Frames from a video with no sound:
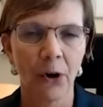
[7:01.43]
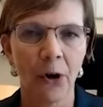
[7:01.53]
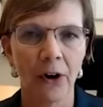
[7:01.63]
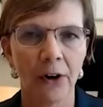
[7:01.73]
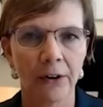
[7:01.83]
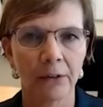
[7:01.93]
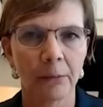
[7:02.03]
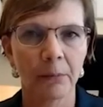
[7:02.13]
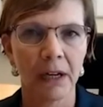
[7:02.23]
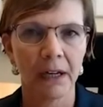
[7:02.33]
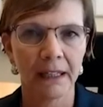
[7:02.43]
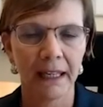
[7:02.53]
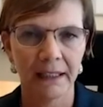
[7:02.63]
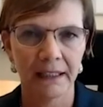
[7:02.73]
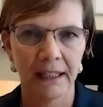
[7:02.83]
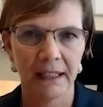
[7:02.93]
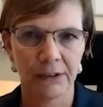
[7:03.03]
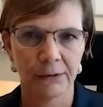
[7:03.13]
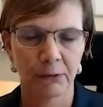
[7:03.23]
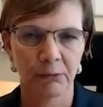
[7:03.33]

are candidates for